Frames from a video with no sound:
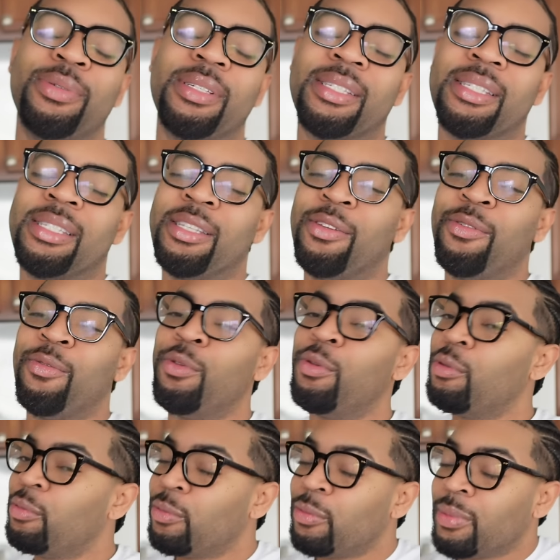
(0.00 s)
and see
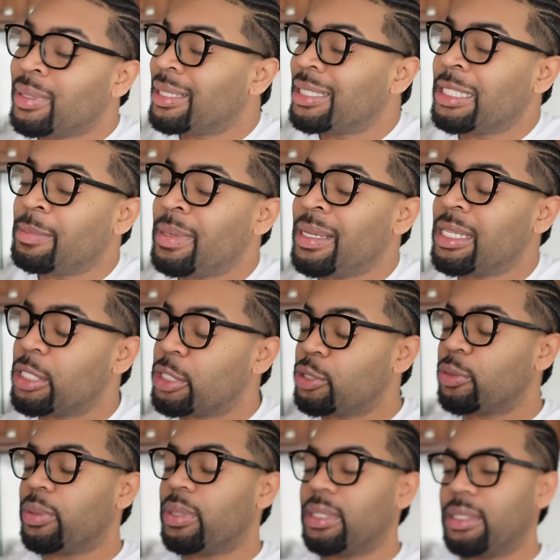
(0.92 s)
what speaks
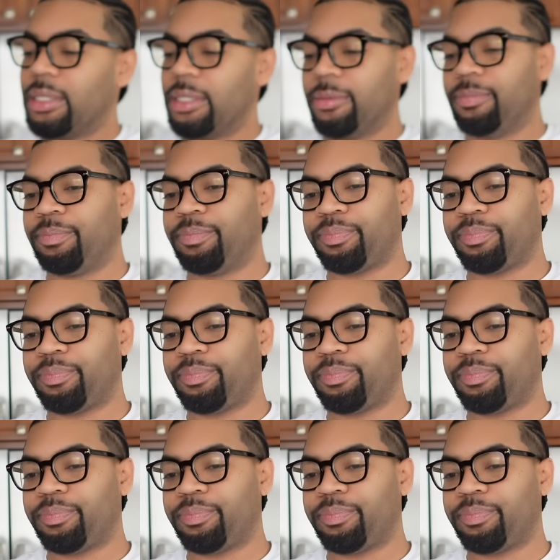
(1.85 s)
to us.